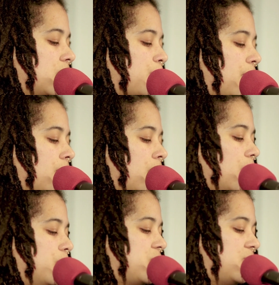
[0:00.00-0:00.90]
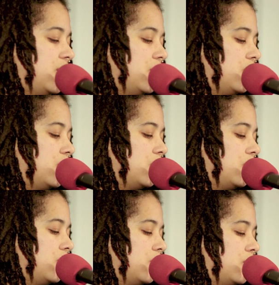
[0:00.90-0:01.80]
think about how I'm seen,
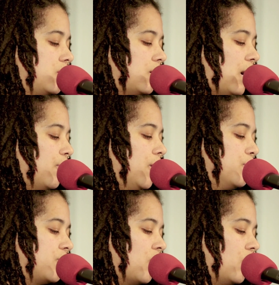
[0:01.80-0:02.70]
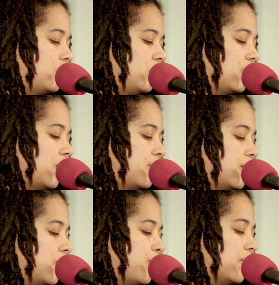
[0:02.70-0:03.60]
how I am searching. I
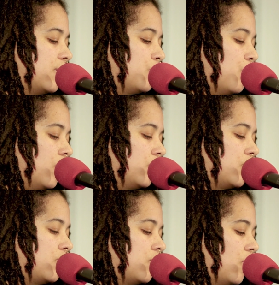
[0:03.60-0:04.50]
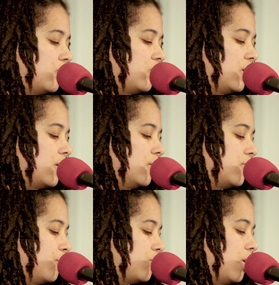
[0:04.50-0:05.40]
think about these words as searching. I
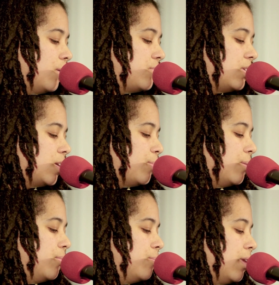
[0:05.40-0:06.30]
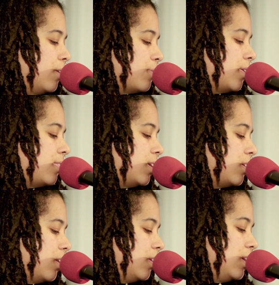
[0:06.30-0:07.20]
sometimes think about my mouth. I
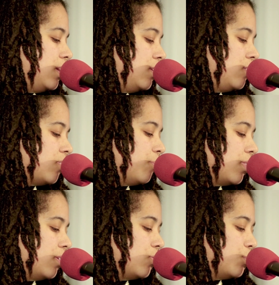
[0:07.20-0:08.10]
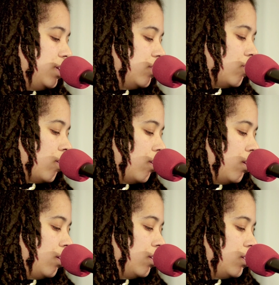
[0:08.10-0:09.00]
think I need something sweeter
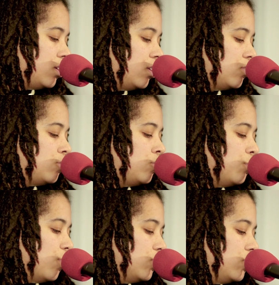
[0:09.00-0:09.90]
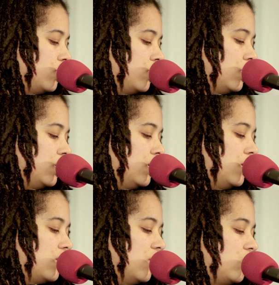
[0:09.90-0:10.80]
to chew on
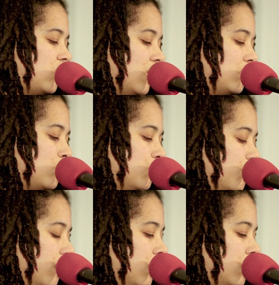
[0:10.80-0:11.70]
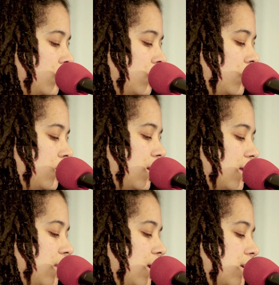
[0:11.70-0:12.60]
than shared trauma
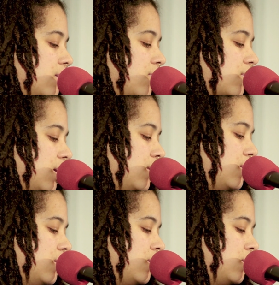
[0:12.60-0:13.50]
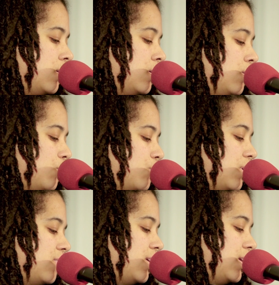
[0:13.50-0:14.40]
and naked skin. All this